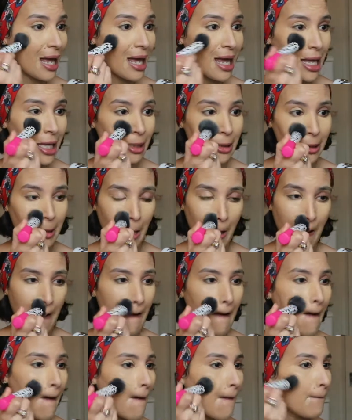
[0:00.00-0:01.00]
and
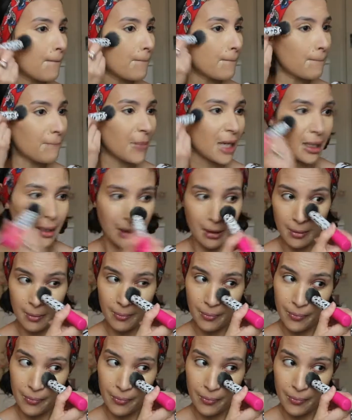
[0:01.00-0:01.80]
my